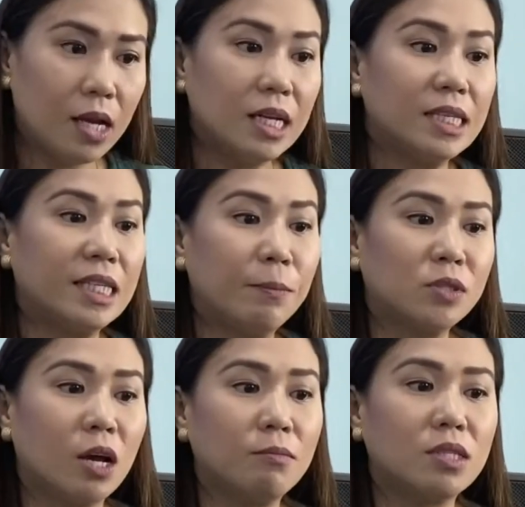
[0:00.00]

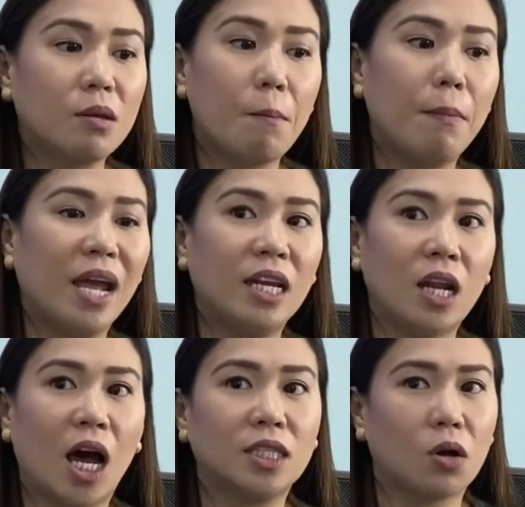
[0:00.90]
Symptoms may
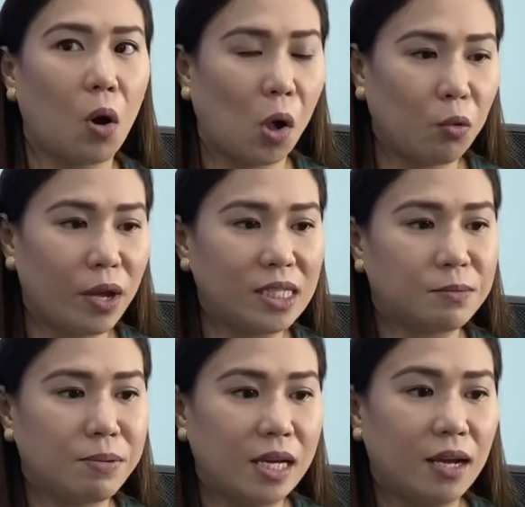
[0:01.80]
not always
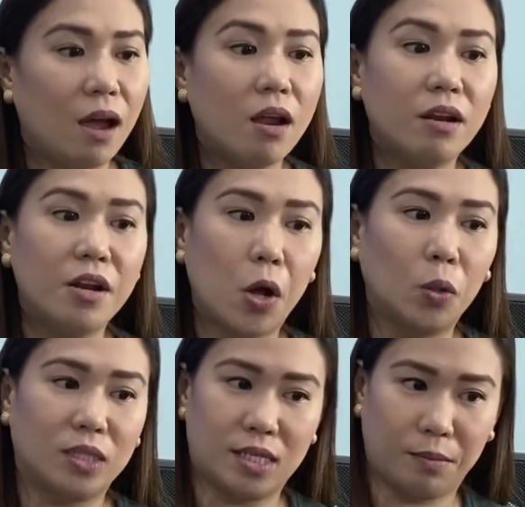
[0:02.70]
be
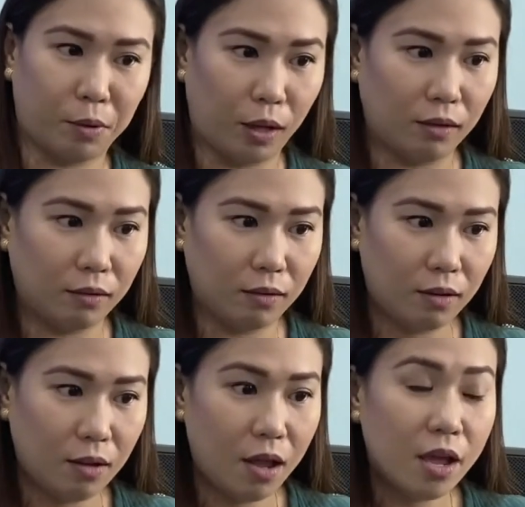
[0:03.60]
noticeable.
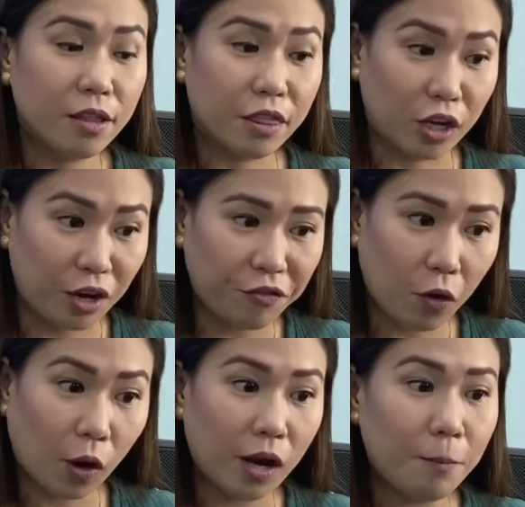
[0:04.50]

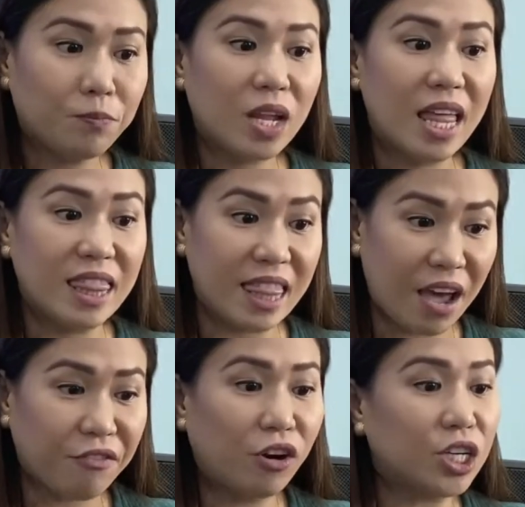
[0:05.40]
Therefore,
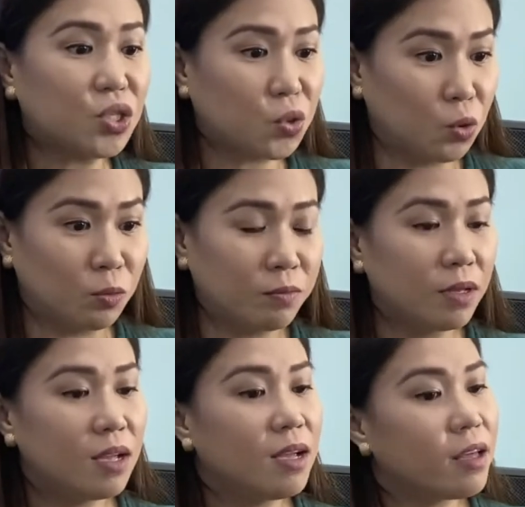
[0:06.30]
never
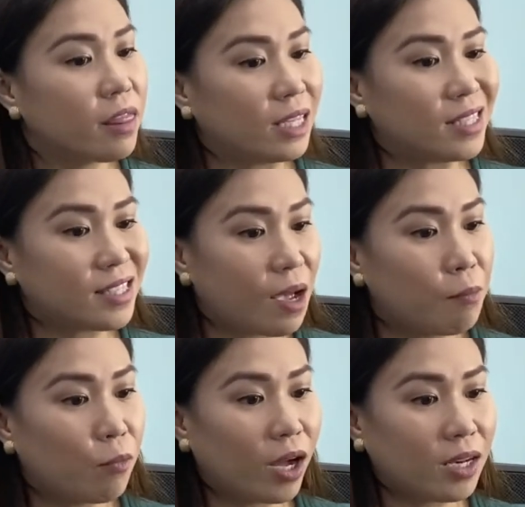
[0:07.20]
assume that
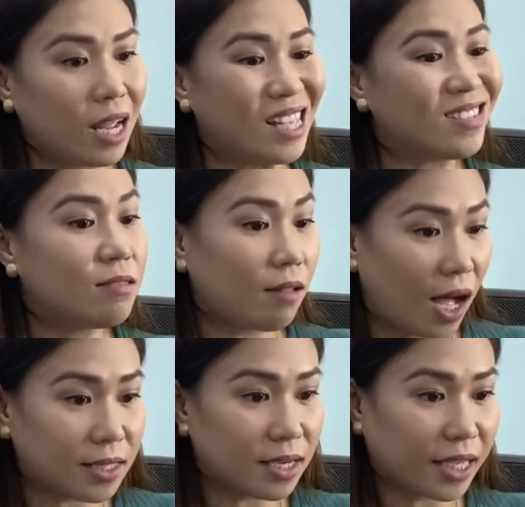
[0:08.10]
someone is
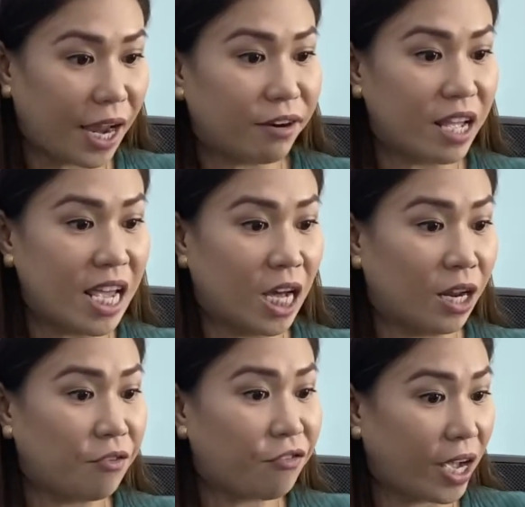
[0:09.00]
not carrying an
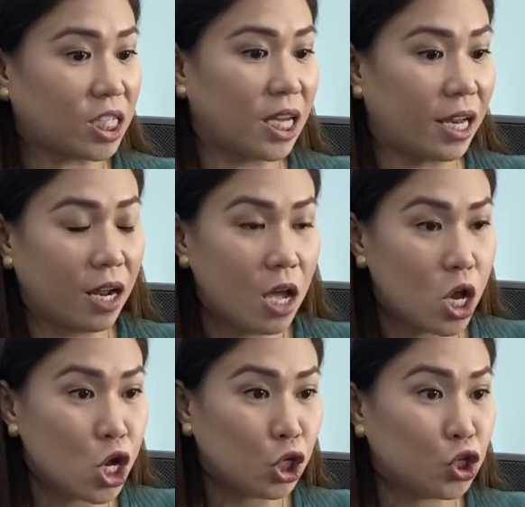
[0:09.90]
infection
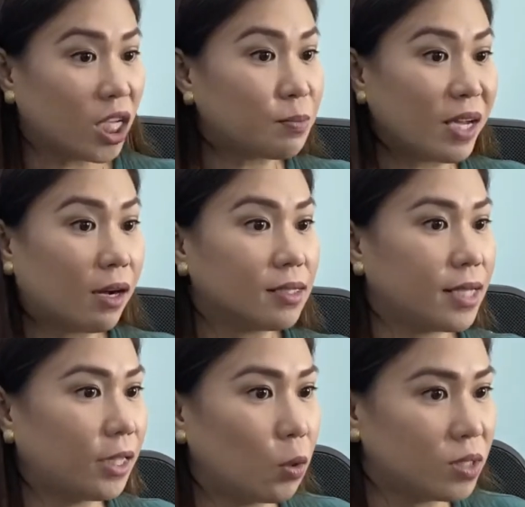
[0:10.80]
just because
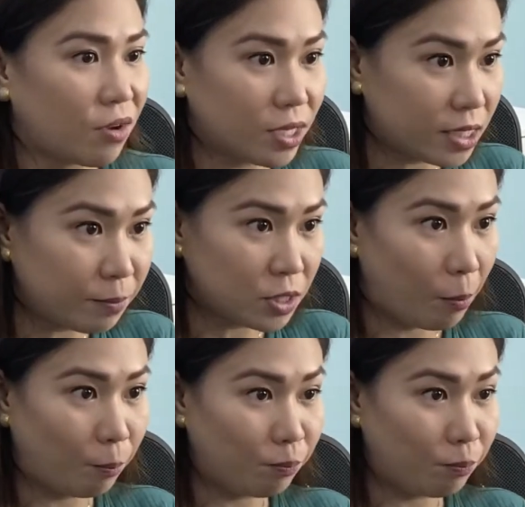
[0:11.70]
they don't have a symptom.